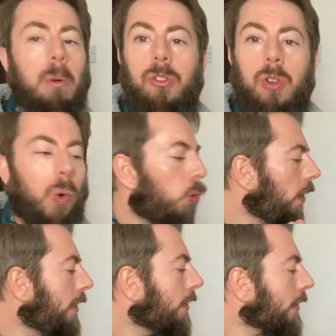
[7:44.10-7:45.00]
one's called
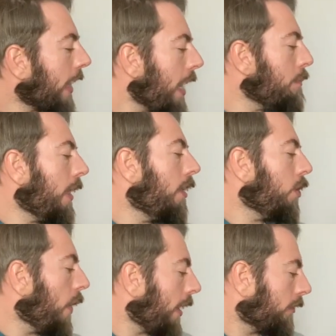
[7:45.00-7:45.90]
His Escape
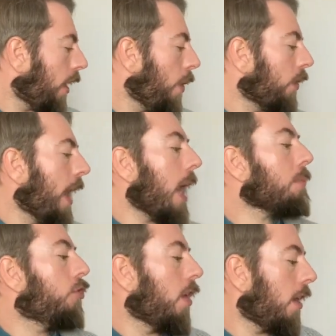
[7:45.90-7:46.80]
into Exile,
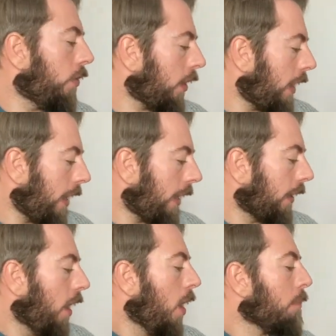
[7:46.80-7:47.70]
Capture the
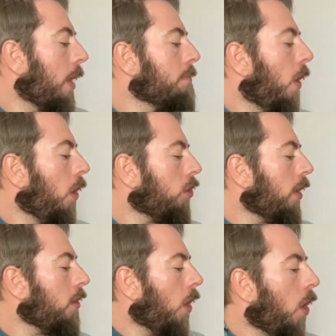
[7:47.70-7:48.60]
King by
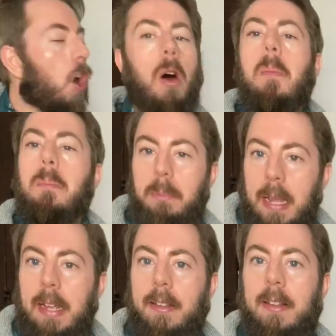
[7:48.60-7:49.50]
Martyn R.
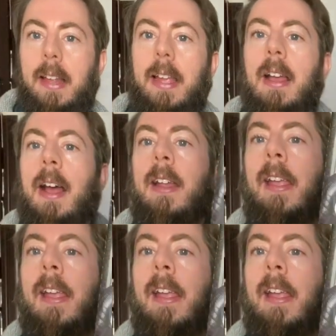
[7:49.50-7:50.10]
Beardsley. And